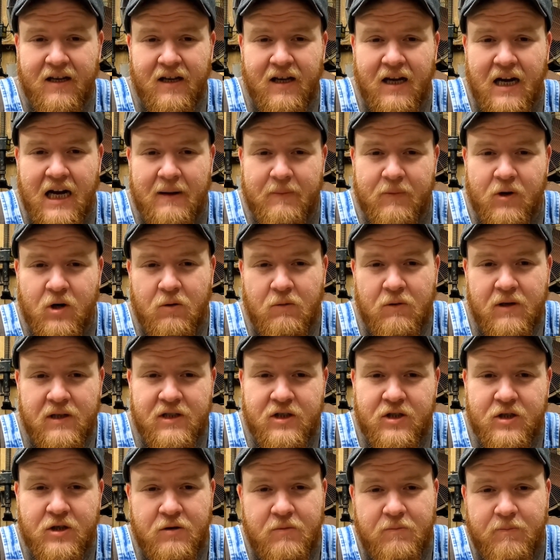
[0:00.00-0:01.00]
I'm going
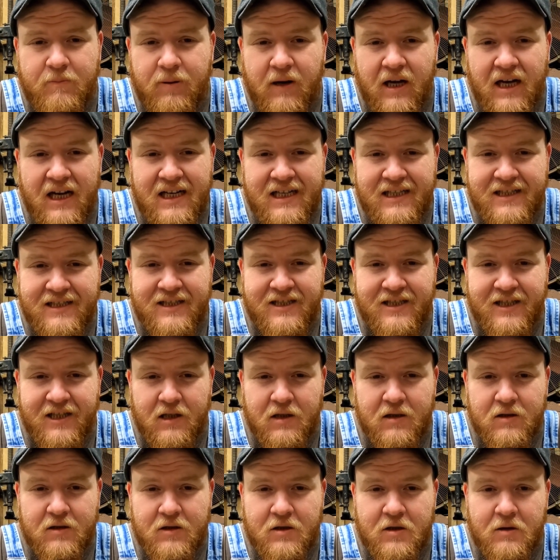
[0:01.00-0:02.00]
to
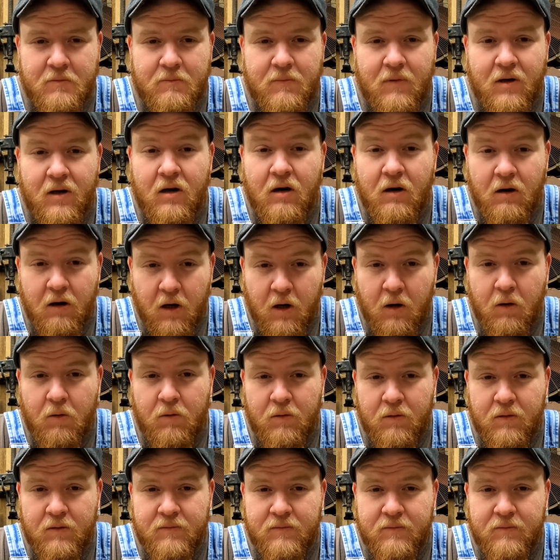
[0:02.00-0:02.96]
Boston tomorrow.